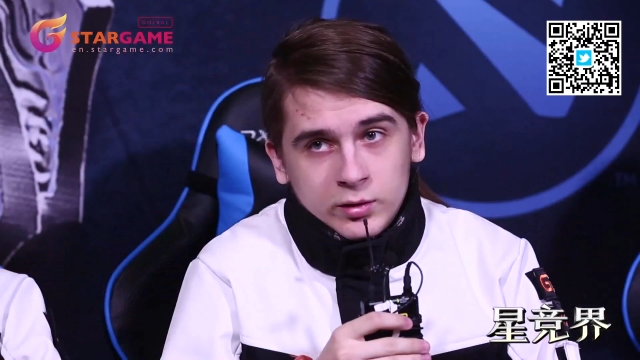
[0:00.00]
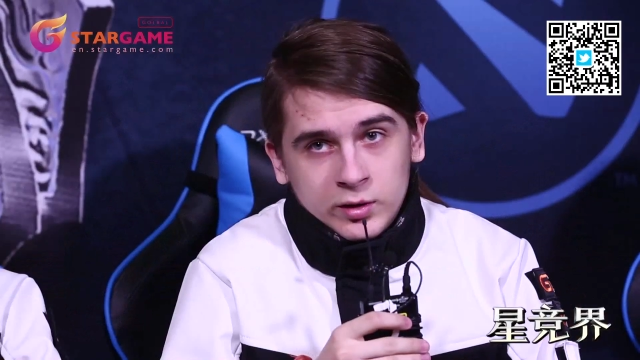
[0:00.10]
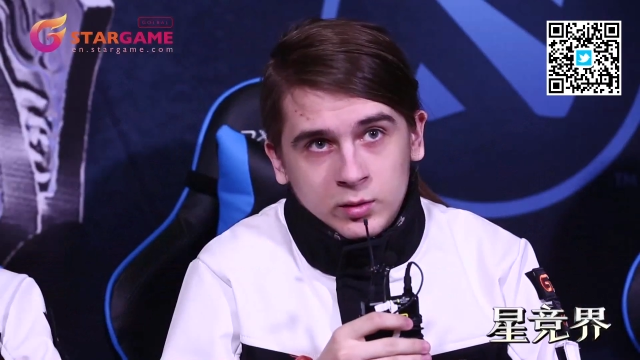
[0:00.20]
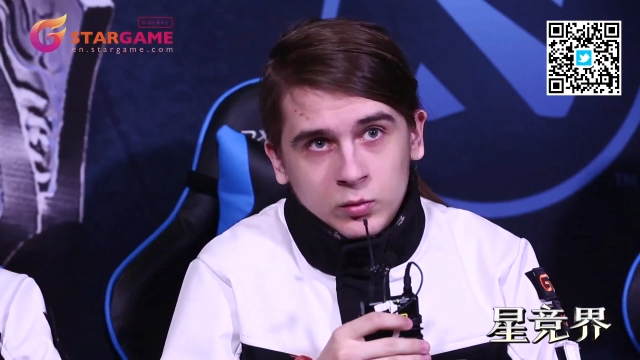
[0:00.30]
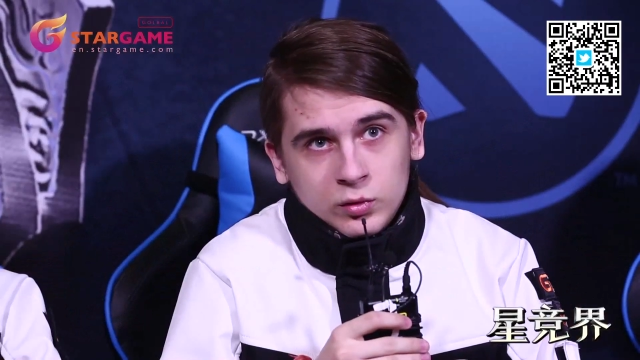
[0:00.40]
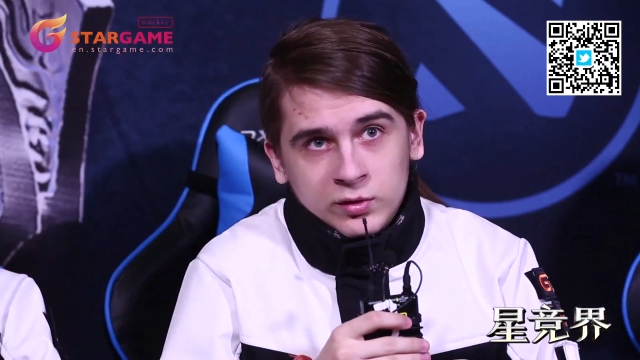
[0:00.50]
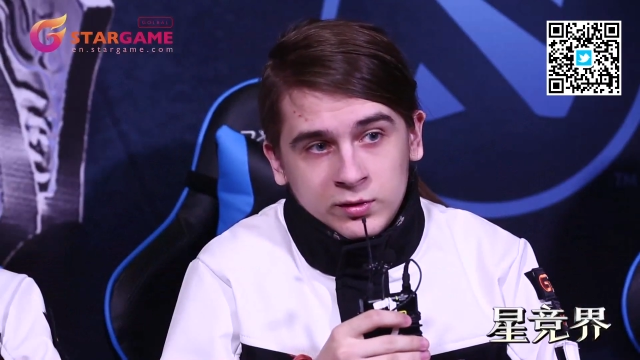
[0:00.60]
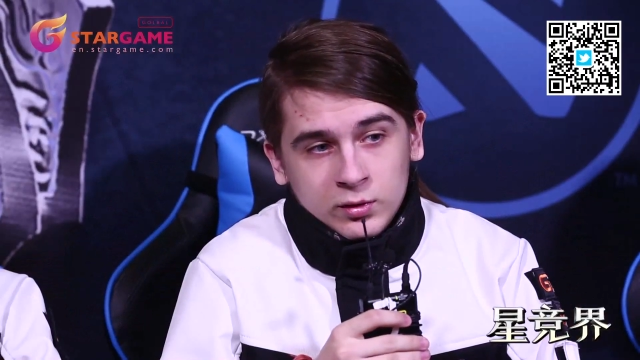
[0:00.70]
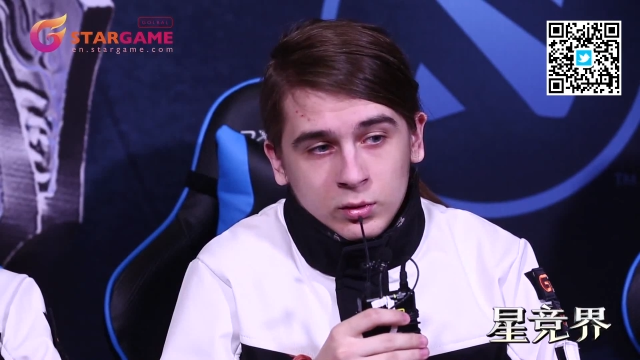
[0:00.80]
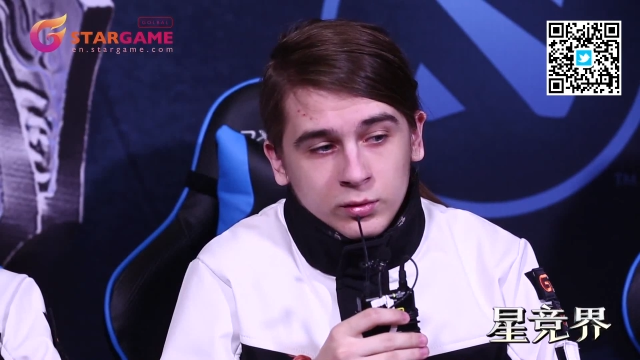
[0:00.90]
every team who
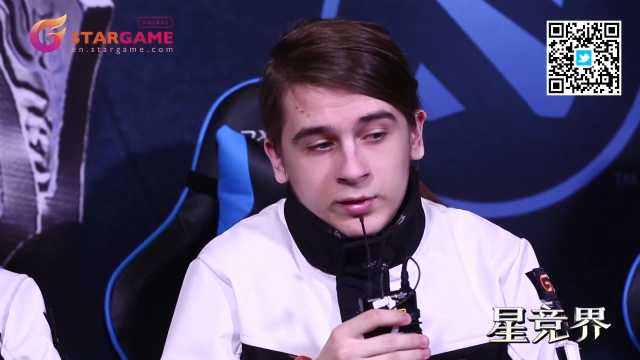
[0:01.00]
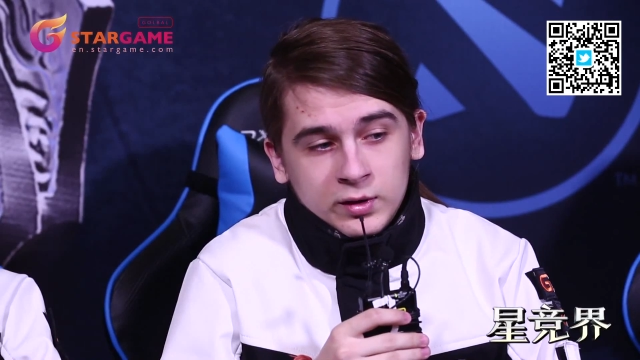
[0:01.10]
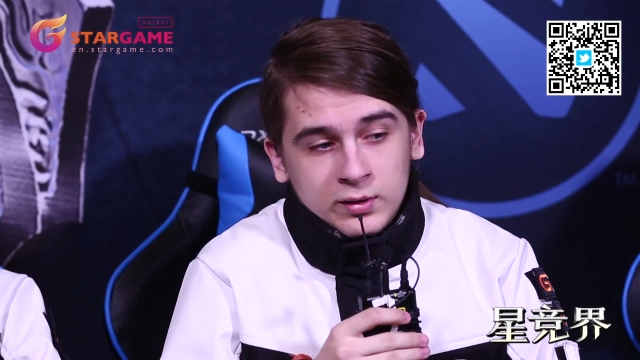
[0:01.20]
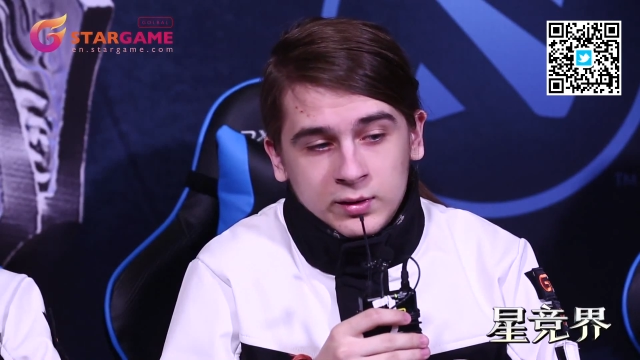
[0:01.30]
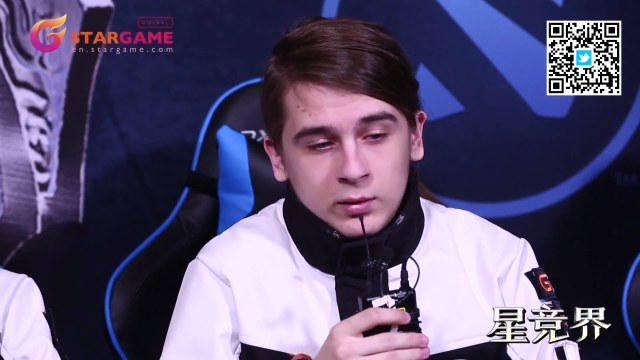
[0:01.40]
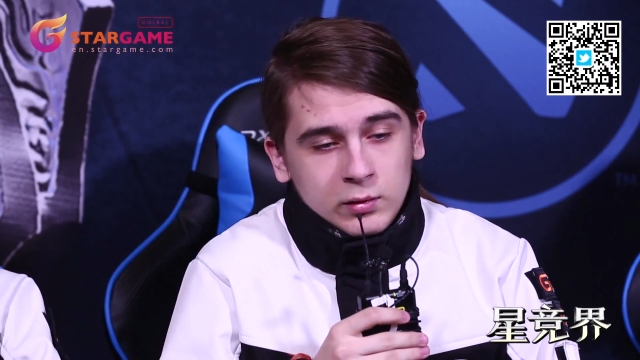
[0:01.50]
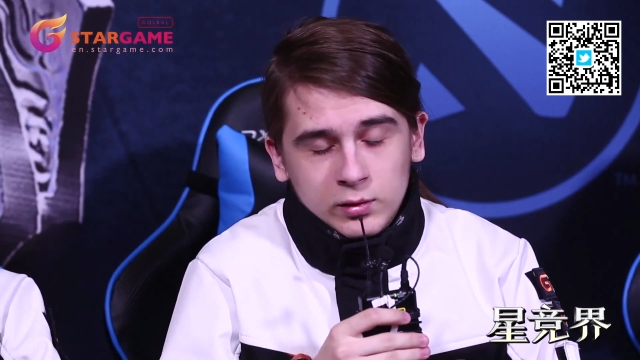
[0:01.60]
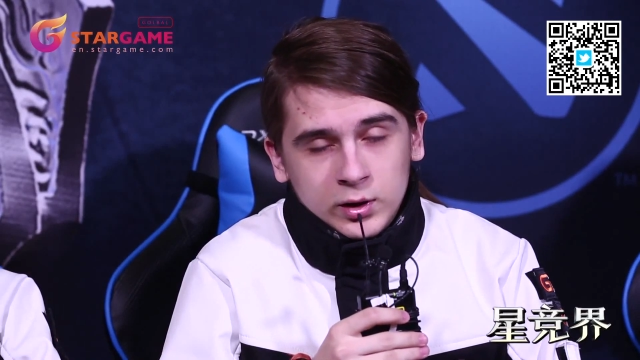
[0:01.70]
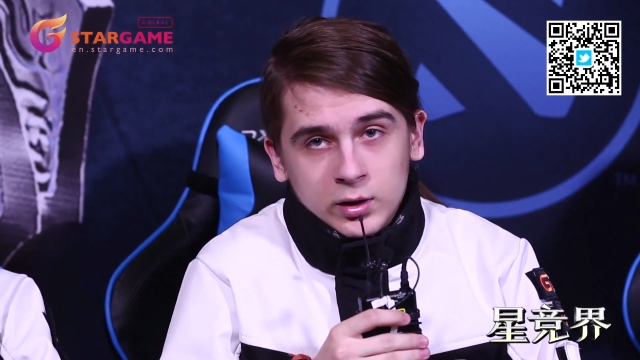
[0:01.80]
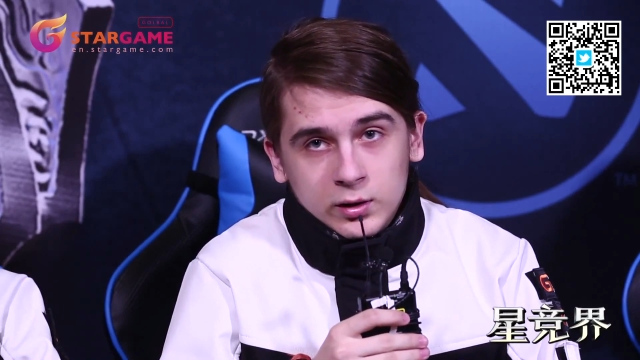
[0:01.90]
thought that they
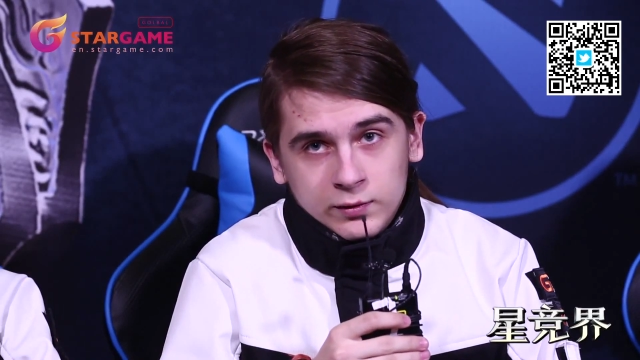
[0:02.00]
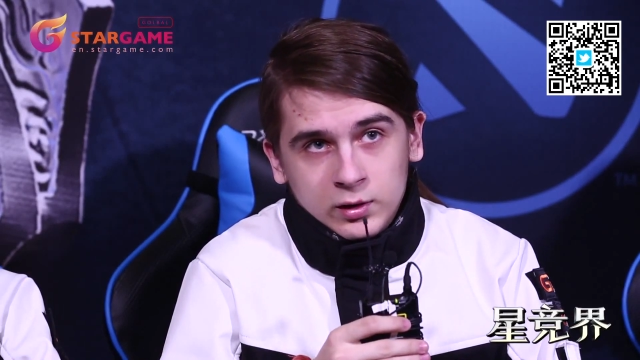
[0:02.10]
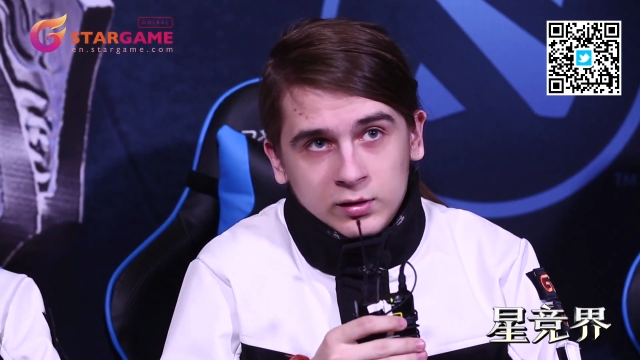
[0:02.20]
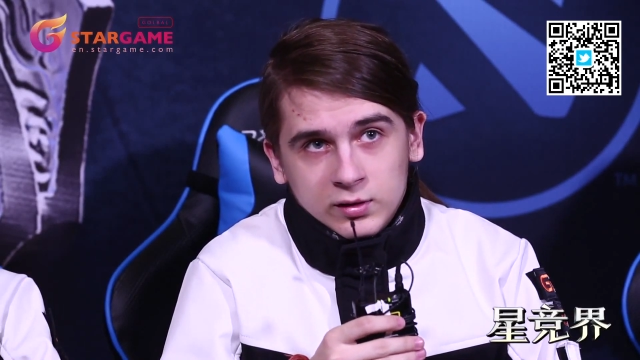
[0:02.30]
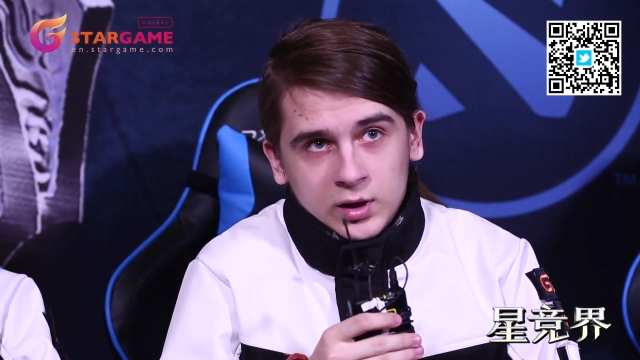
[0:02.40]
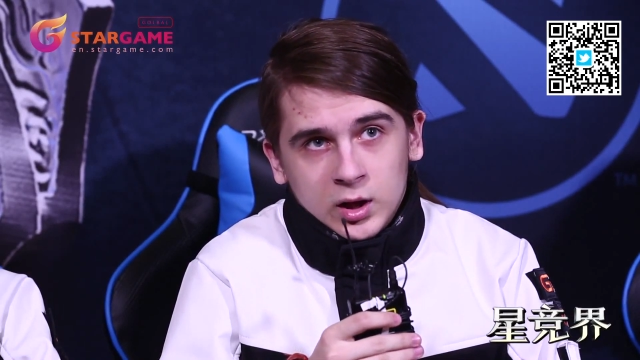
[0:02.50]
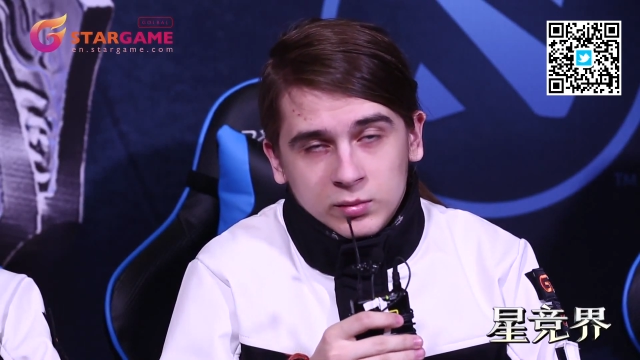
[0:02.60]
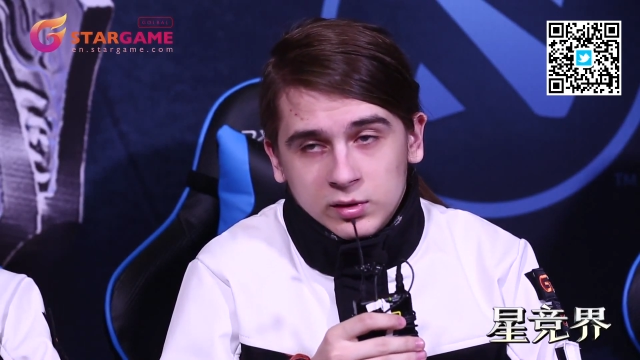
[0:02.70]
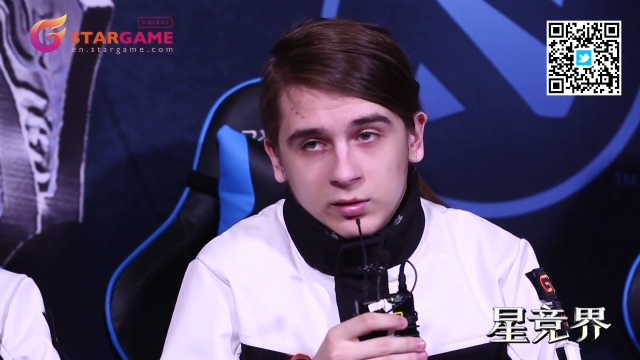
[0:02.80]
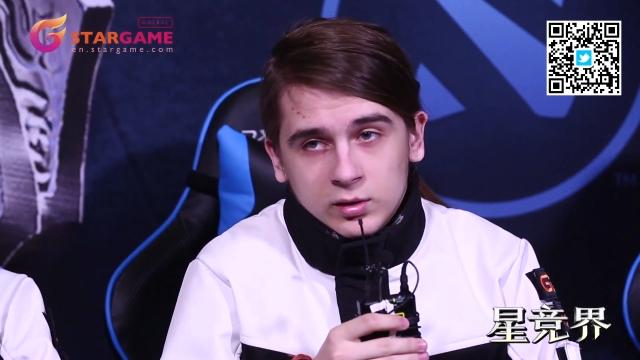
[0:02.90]
will win these
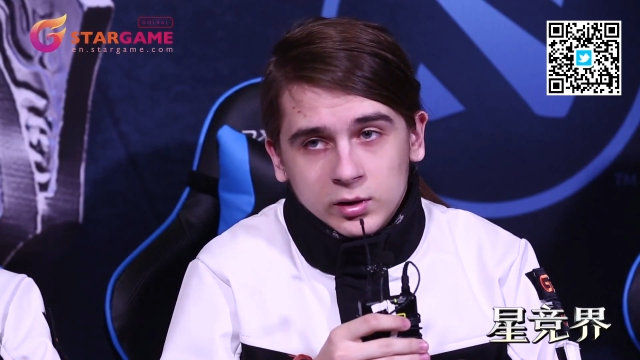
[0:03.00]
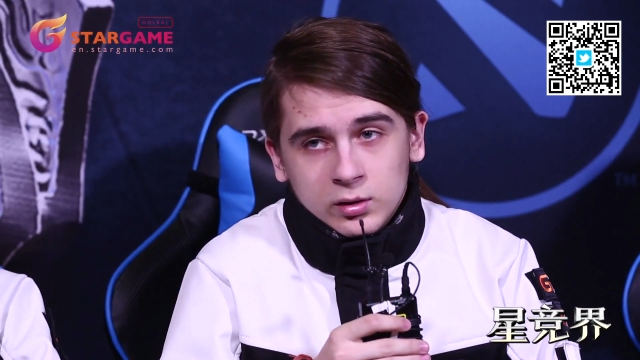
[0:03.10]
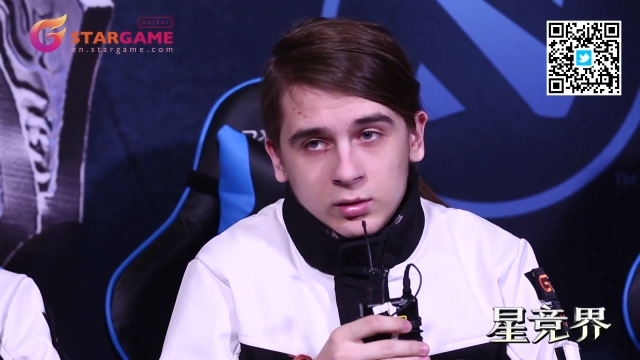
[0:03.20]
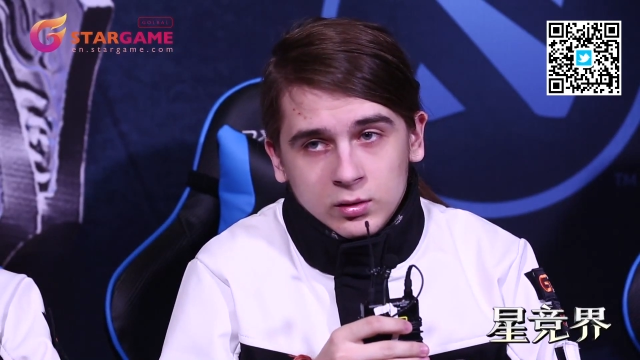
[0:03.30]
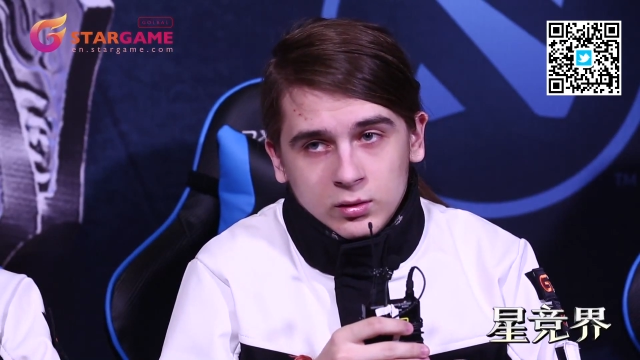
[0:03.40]
games easily.